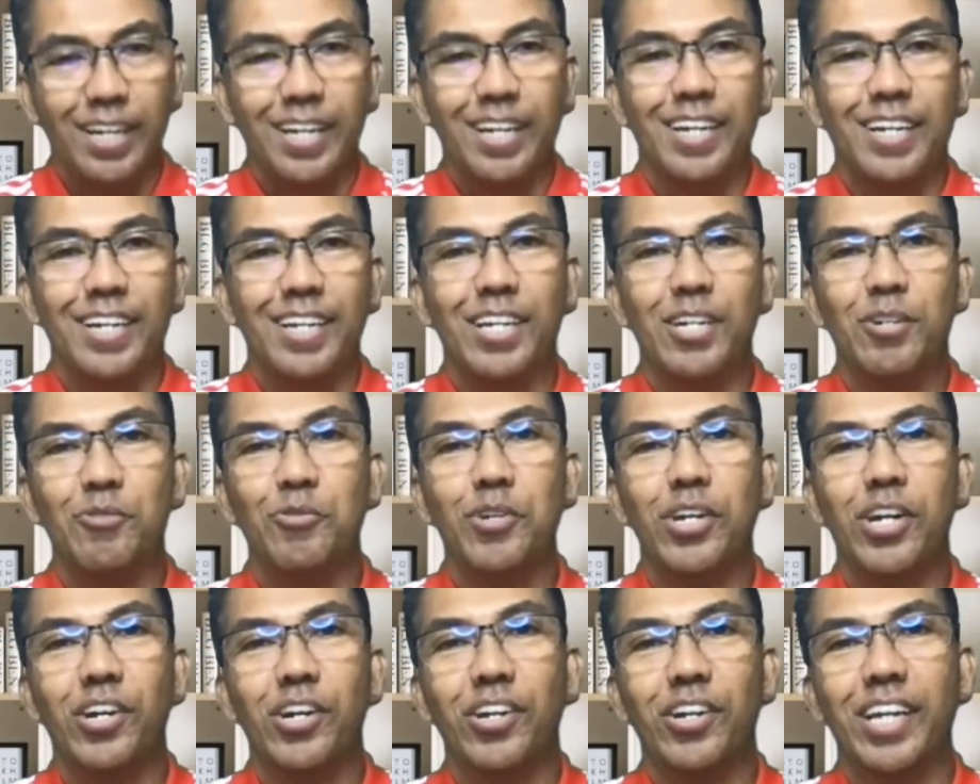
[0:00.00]
Here we
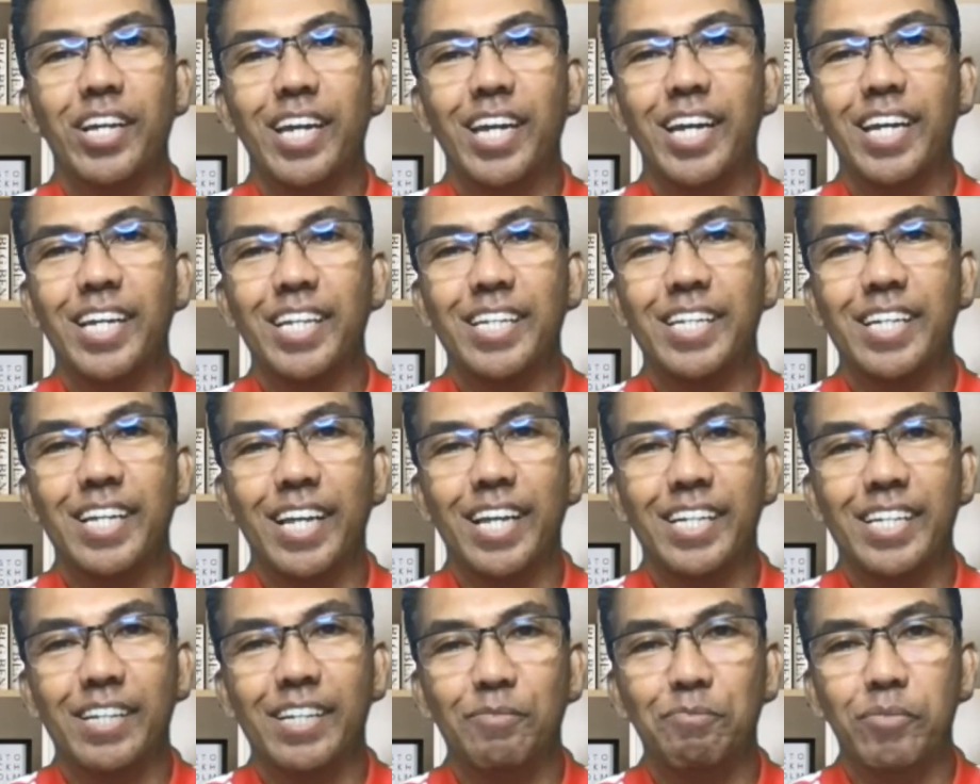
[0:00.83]
are again,
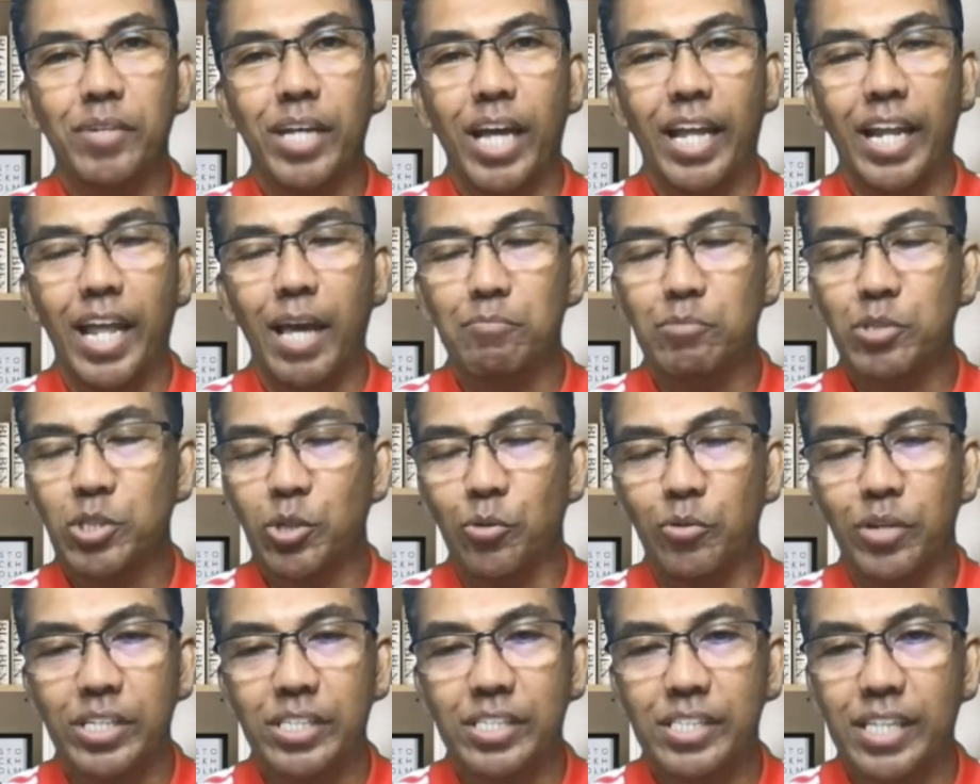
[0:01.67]
and I'm so
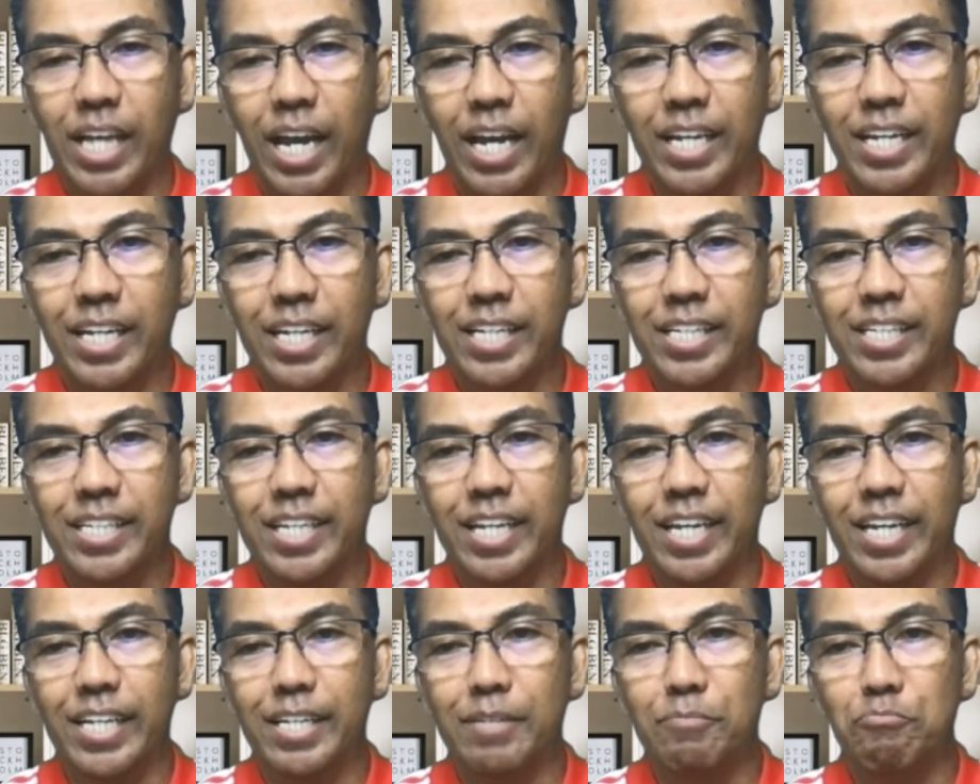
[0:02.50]
excited
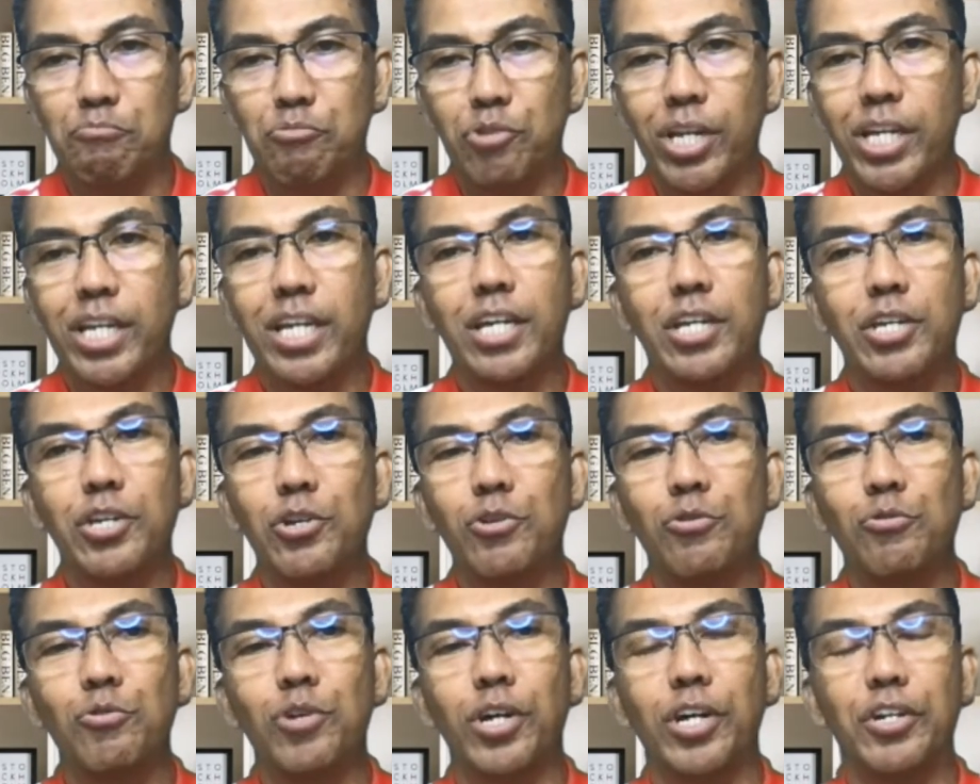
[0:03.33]
in bringing
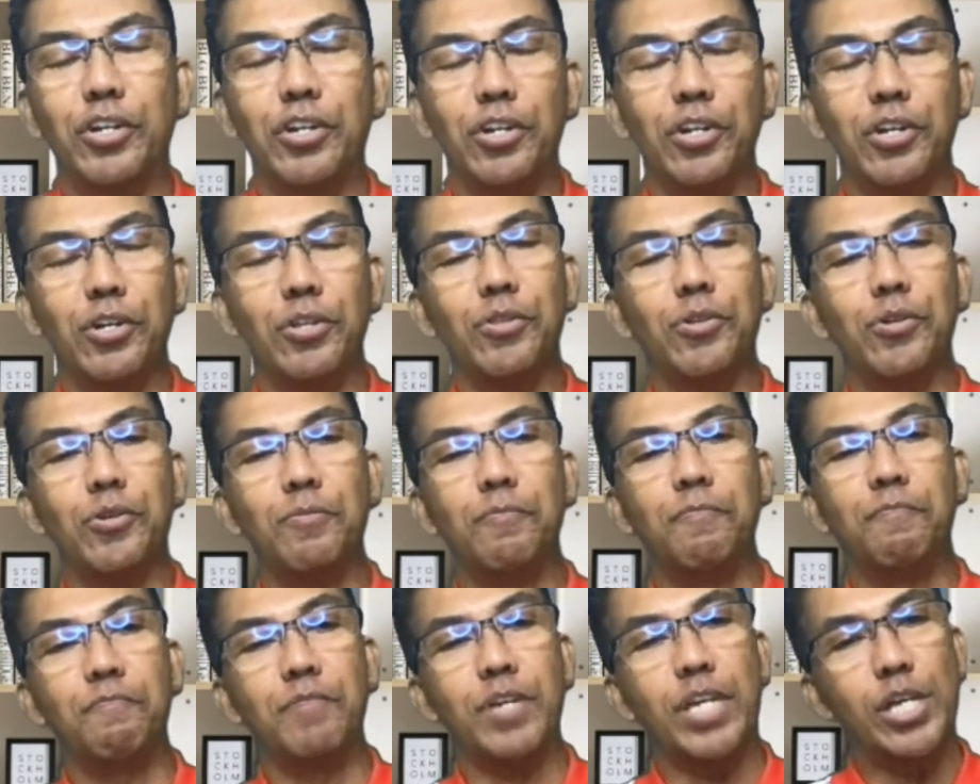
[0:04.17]
you
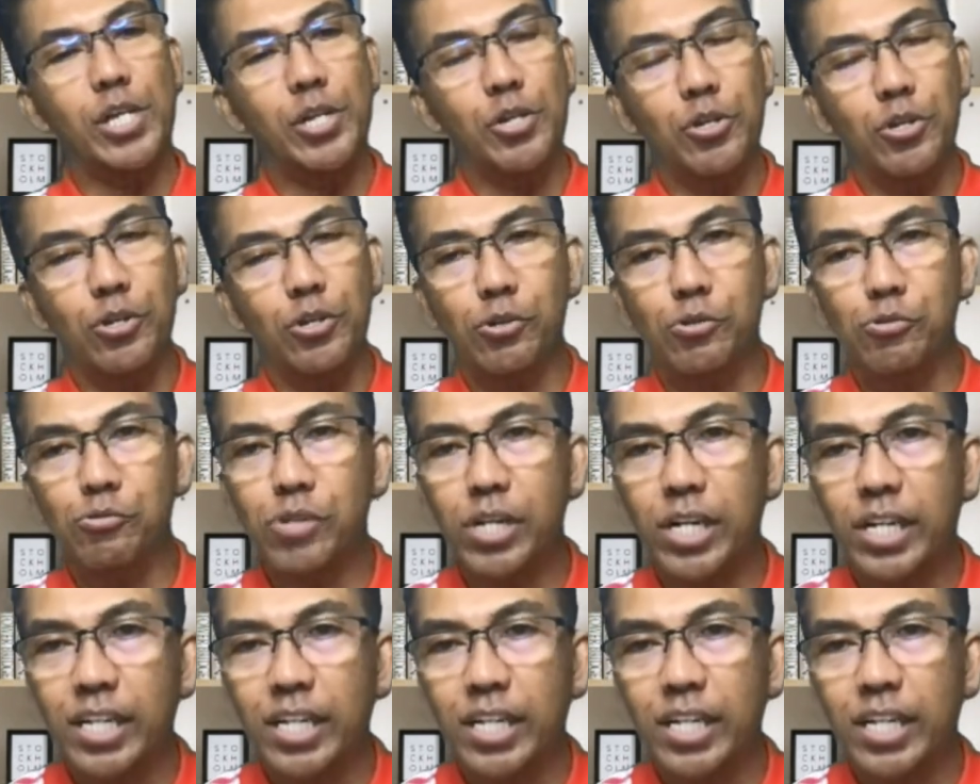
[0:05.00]
another video